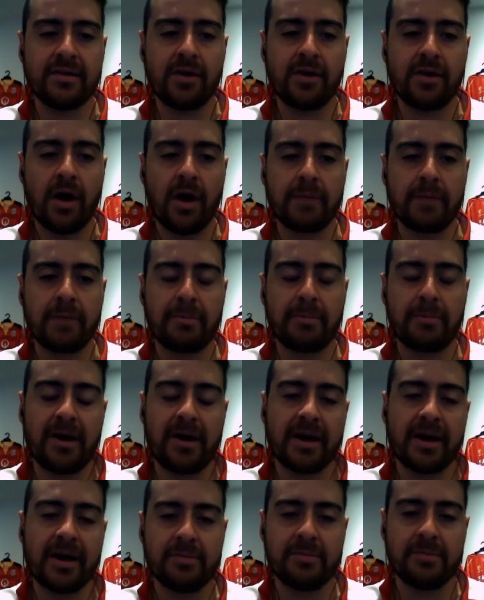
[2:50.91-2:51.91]
kind of
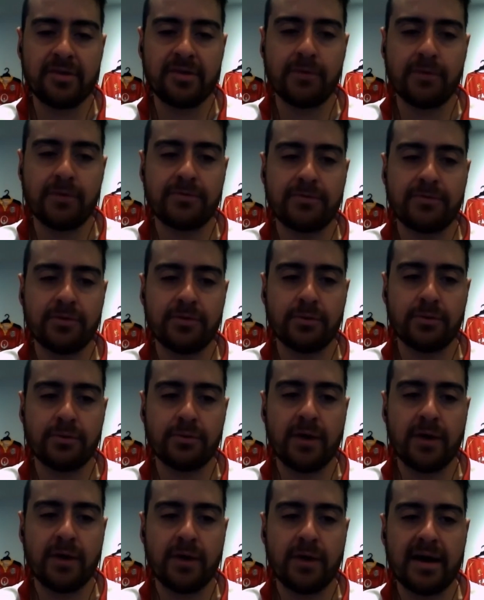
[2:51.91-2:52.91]
preparing himself to
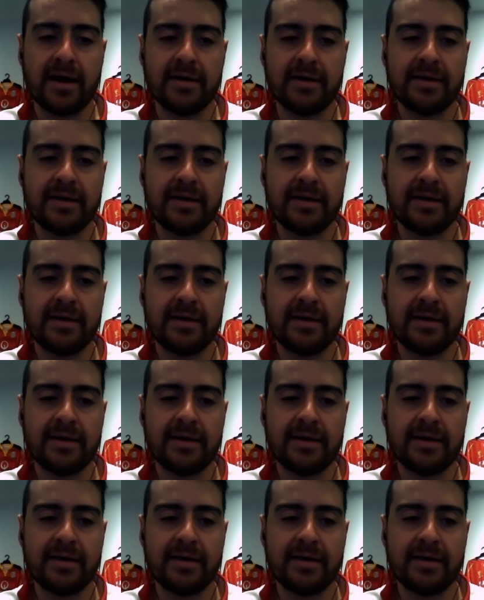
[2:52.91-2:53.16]
uh,